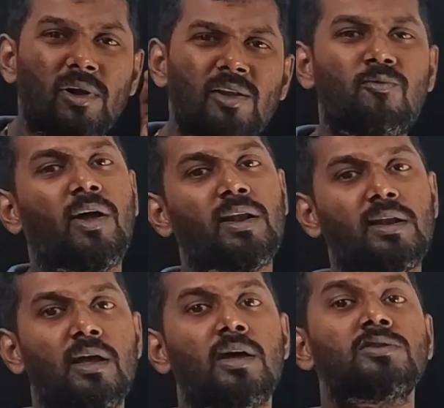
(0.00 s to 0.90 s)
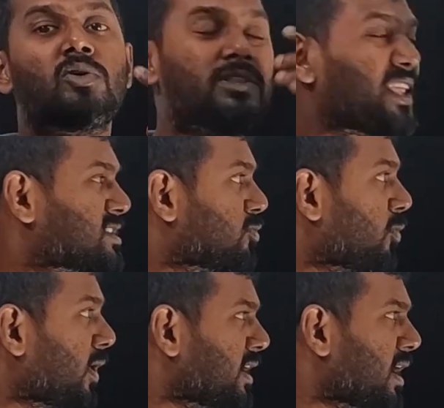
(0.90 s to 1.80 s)
Only 1. So this
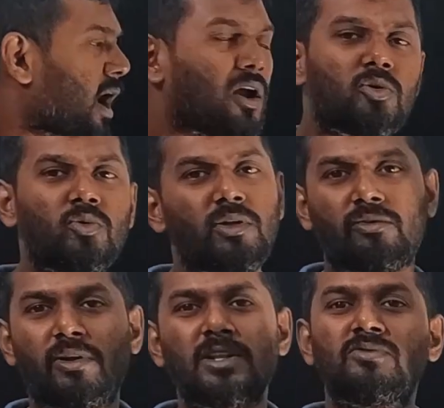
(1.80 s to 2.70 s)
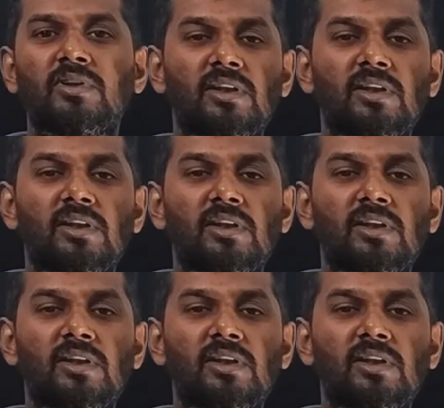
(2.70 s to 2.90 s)
1 or 2 difference